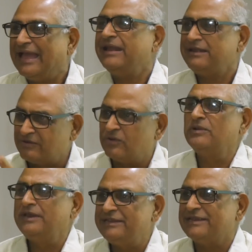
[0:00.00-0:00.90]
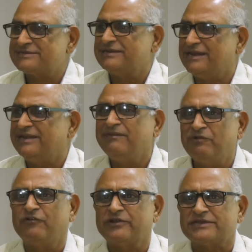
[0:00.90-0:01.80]
And only yesterday, day
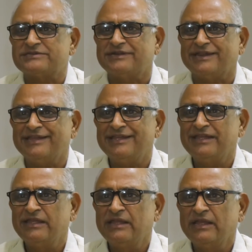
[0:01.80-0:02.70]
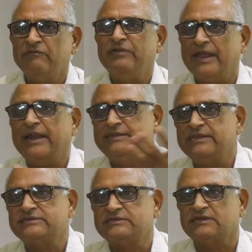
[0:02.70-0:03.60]
before yesterday, we had
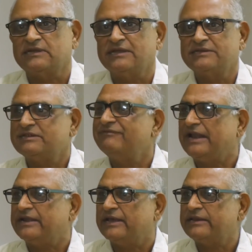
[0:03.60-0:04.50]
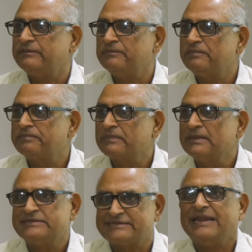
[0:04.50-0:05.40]
this uh, Shiv Nadar
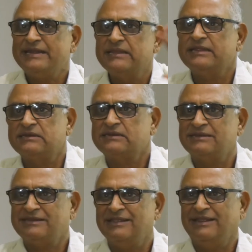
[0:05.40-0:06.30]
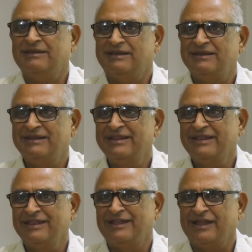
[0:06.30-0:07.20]
standing in, in,
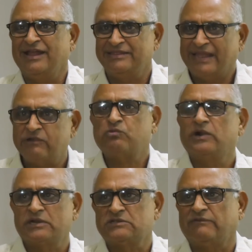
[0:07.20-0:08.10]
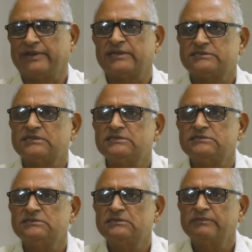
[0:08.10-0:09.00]
in the headquarters of our R S
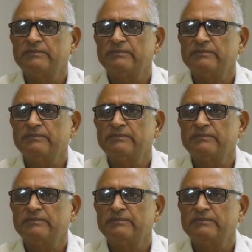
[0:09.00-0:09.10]
S.